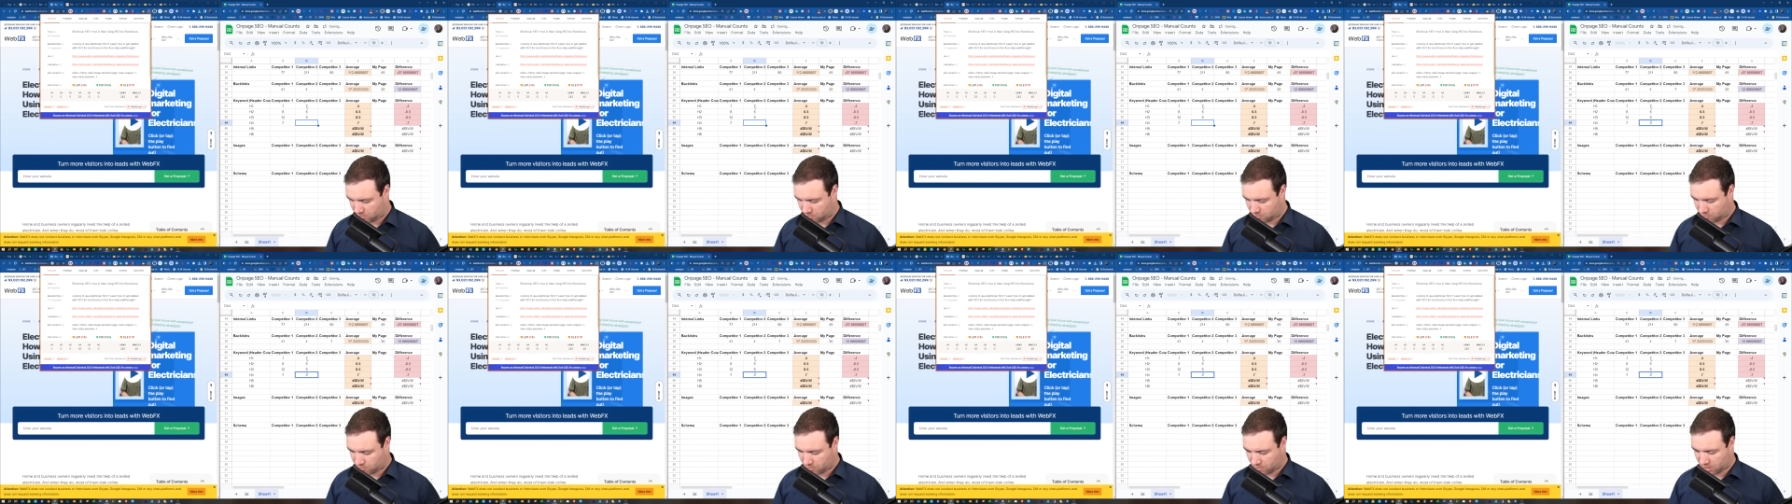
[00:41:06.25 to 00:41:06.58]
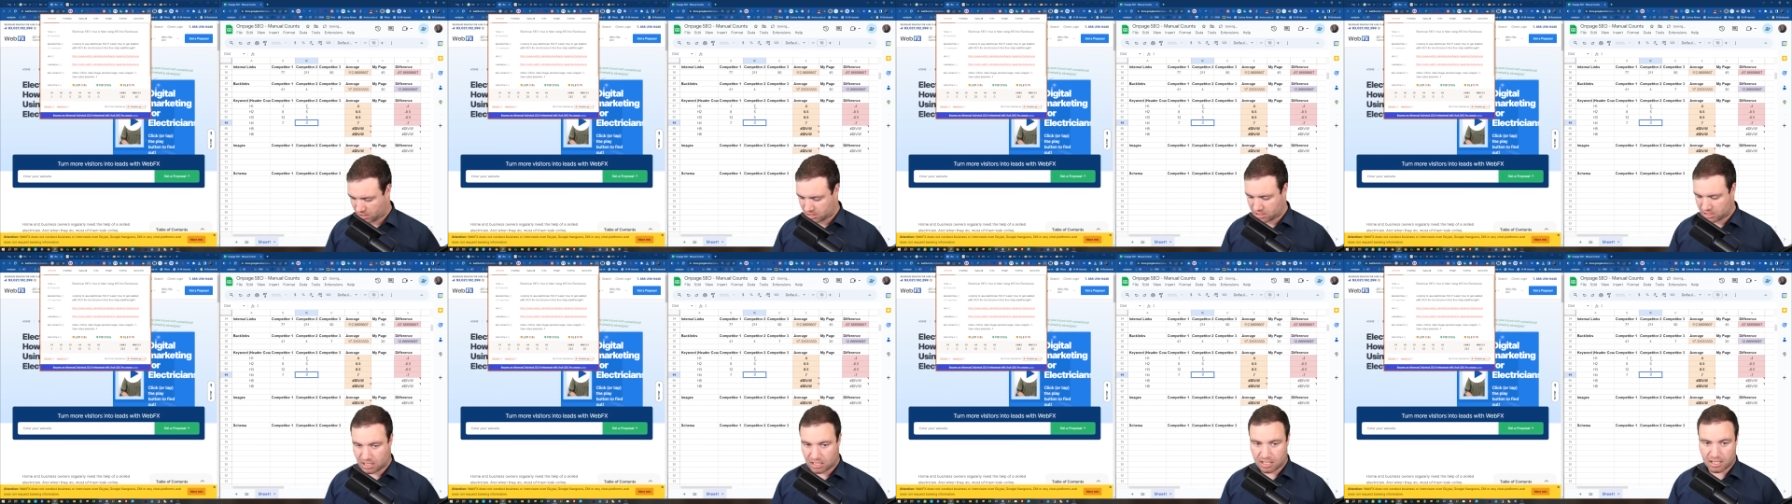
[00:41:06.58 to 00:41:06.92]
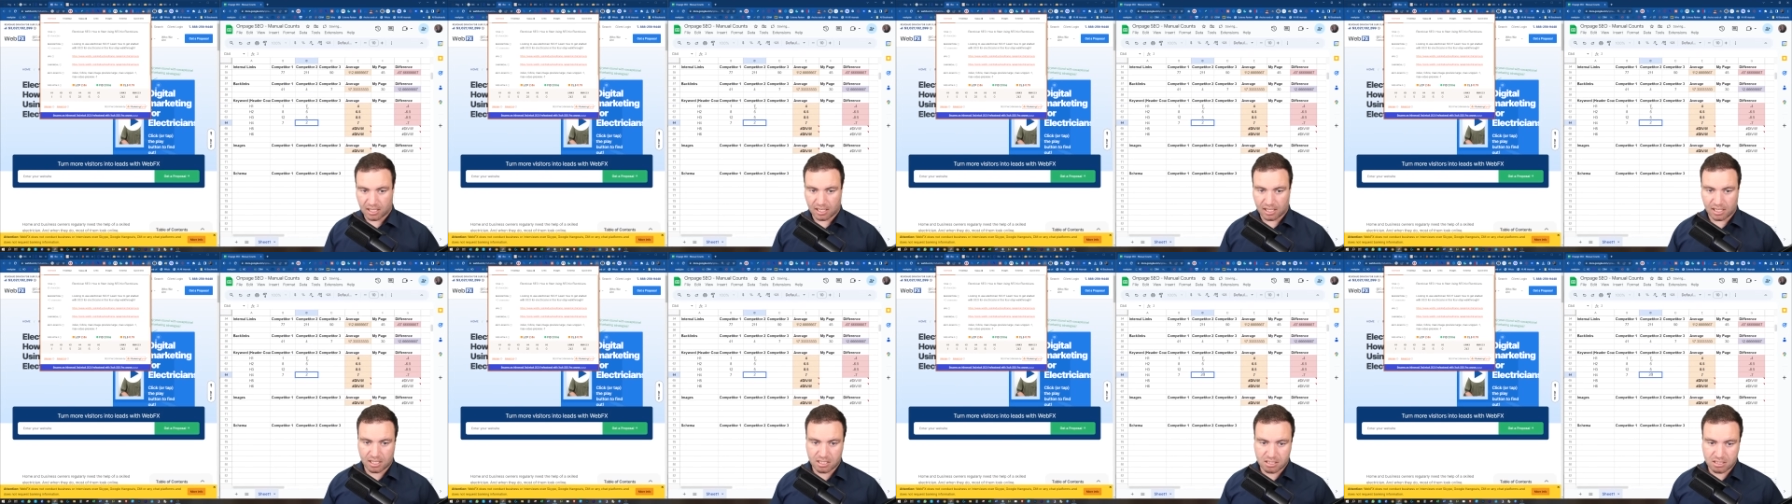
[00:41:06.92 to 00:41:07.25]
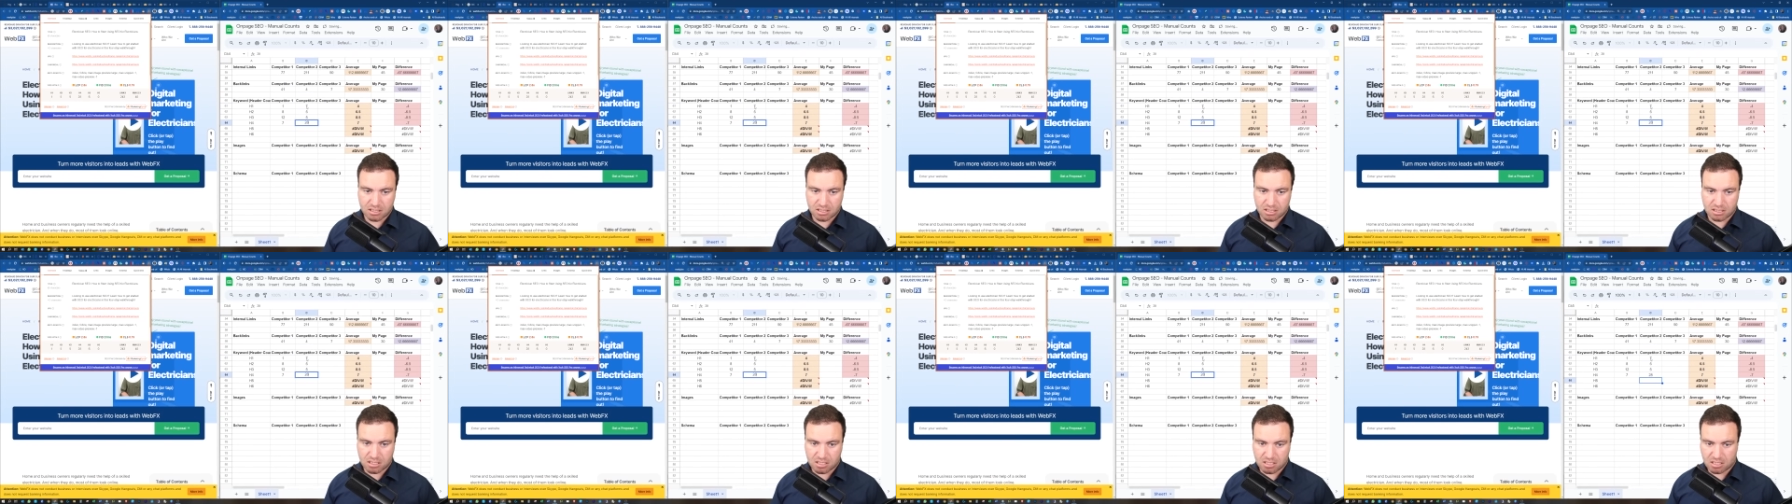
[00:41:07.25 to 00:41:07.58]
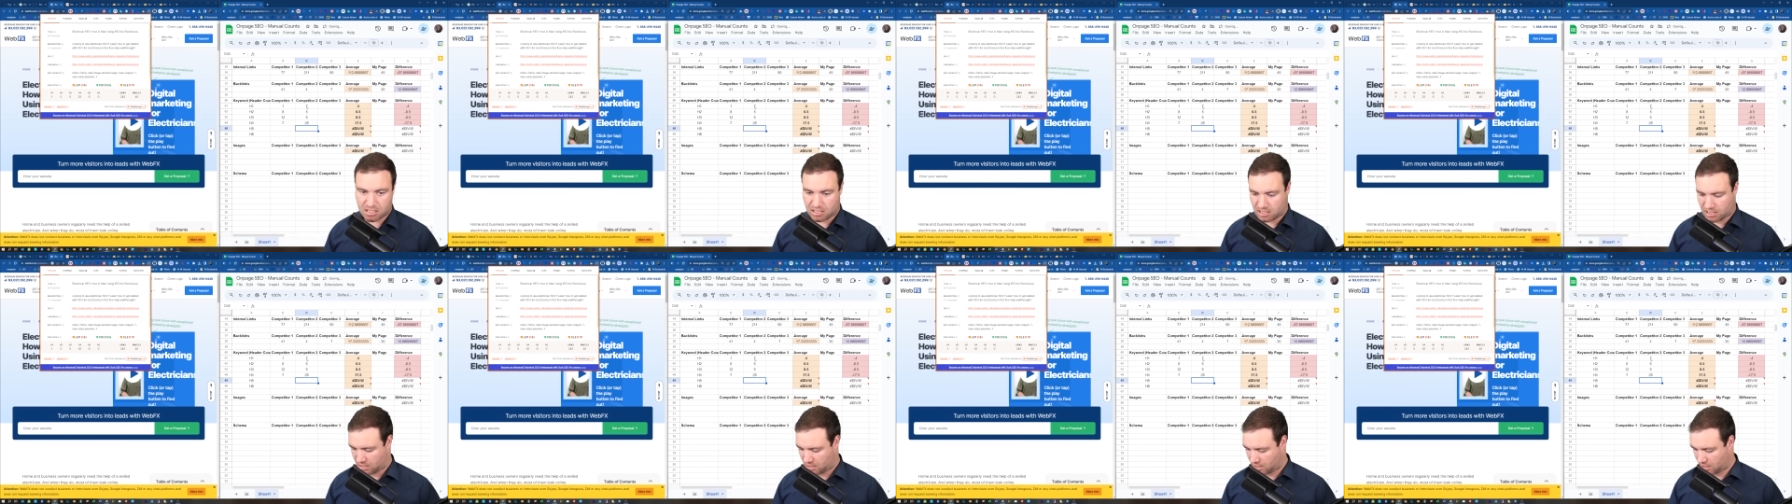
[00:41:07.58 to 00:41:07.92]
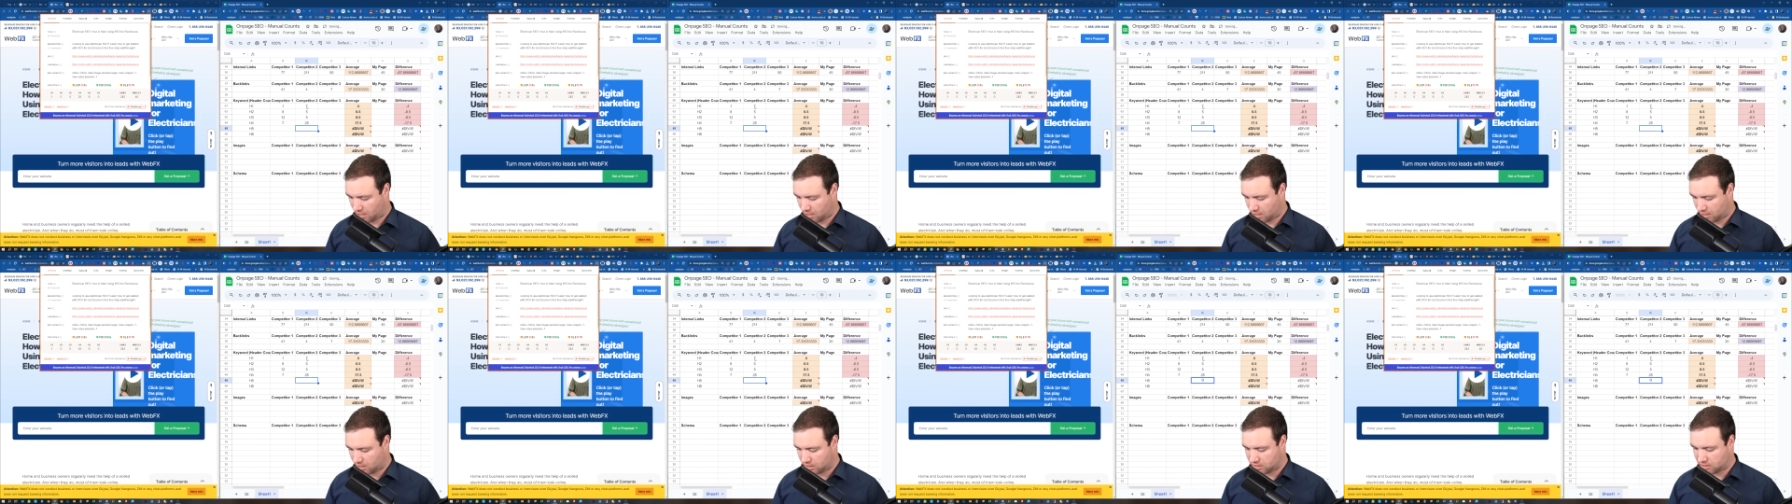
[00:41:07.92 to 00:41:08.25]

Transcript: 28, and